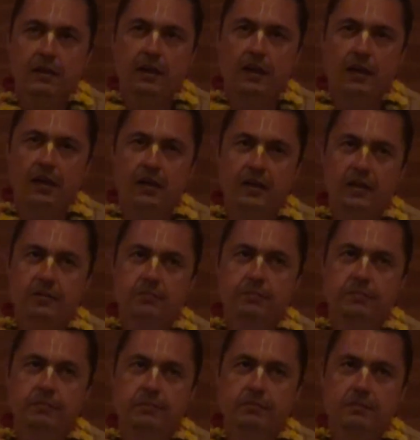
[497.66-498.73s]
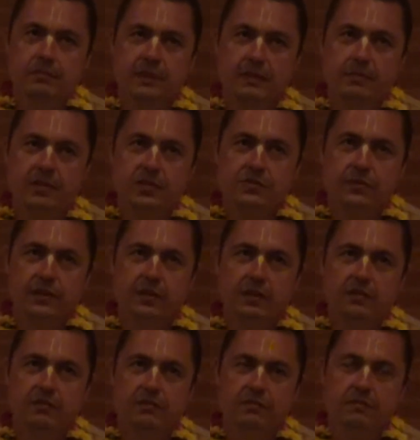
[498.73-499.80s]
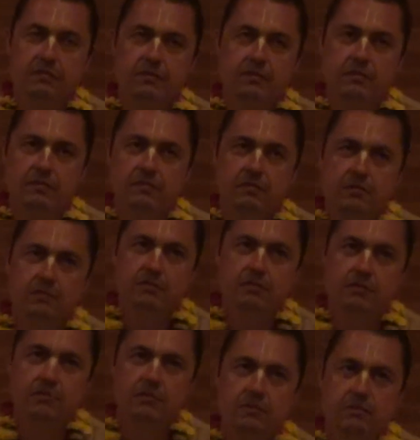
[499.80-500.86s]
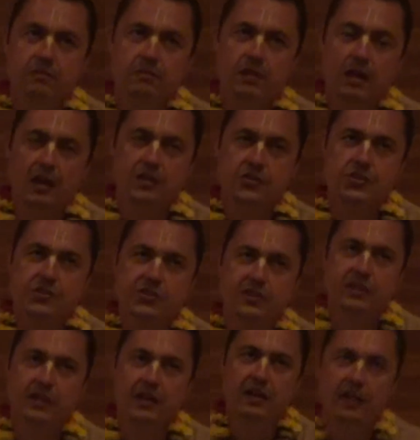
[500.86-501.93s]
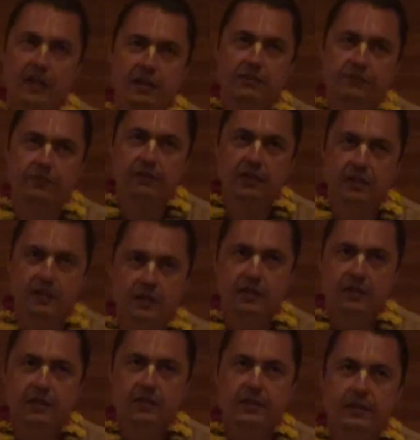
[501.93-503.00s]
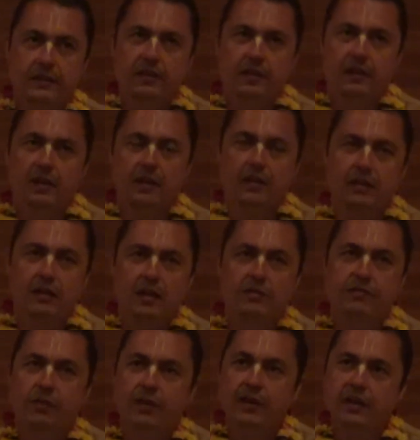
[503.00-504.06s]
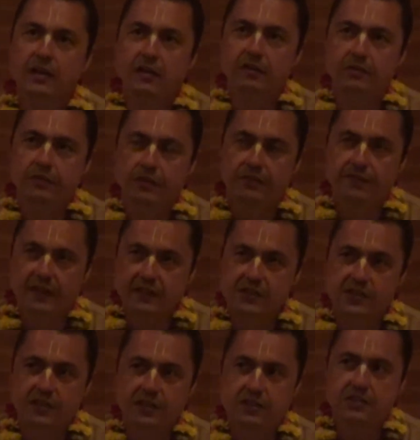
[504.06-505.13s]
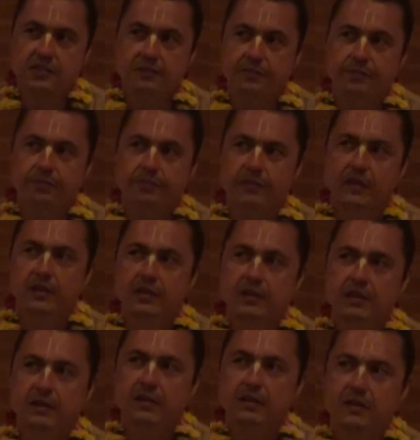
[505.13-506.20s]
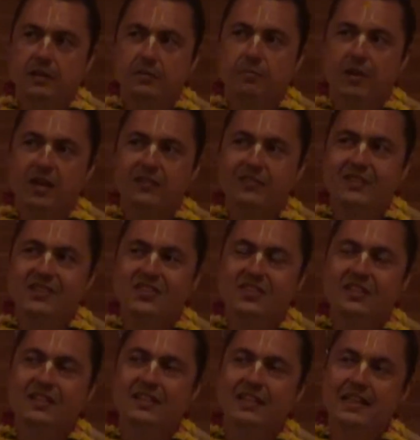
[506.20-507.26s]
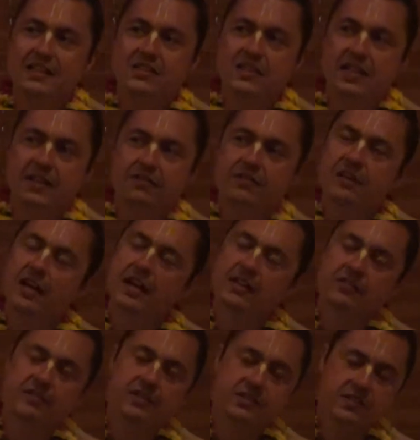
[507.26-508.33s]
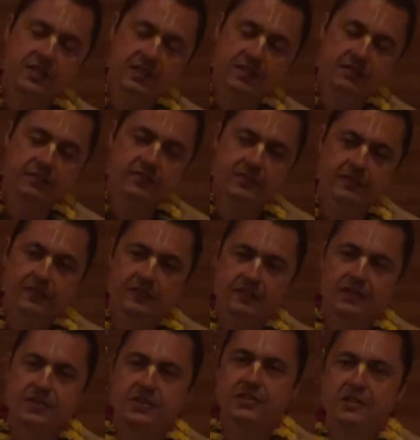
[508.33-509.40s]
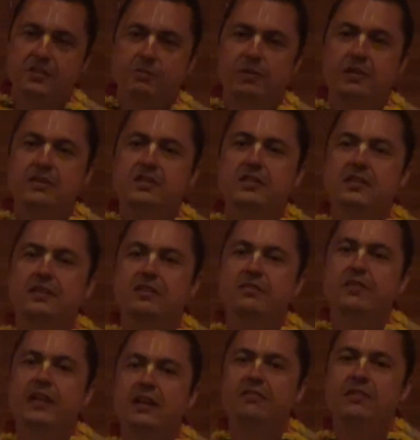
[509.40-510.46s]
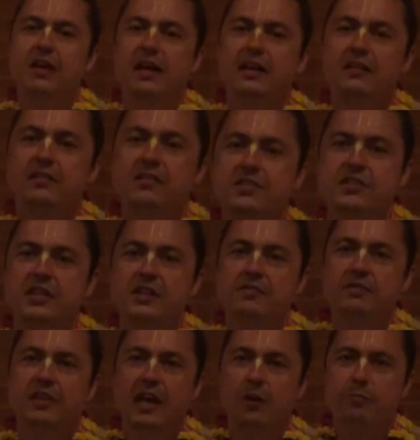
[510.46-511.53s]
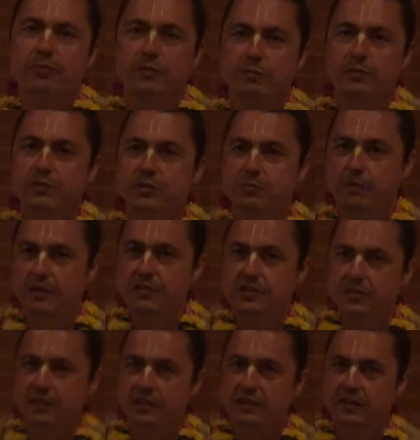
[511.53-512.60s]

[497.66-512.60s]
That means we consciously and carefully avoid the offenses, but we still have not received Krishna's mercy. We have not received Nam Prabhu's mercy.